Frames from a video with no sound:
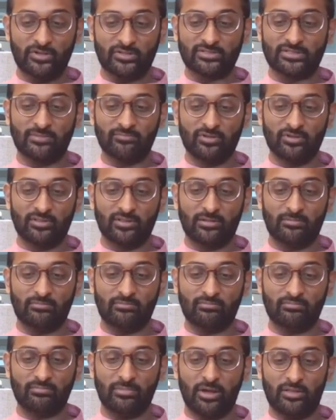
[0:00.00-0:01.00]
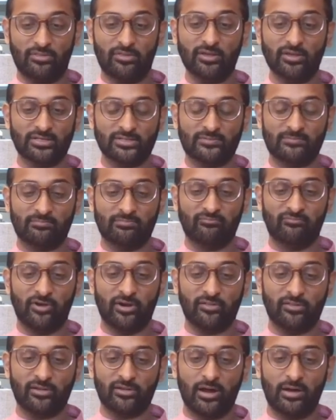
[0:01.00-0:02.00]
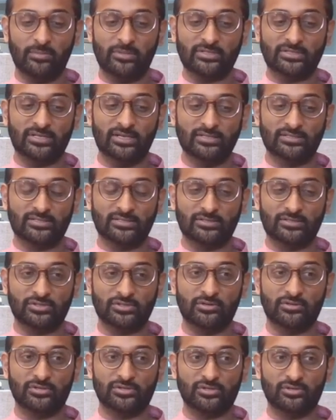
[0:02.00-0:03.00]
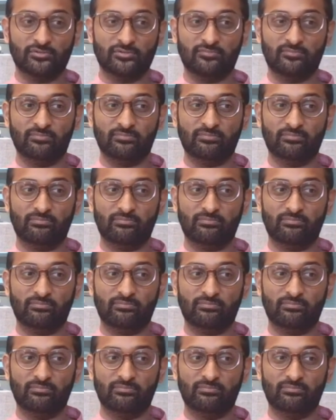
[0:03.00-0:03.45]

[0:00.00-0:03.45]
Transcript: something that I think is fairly common sense and should have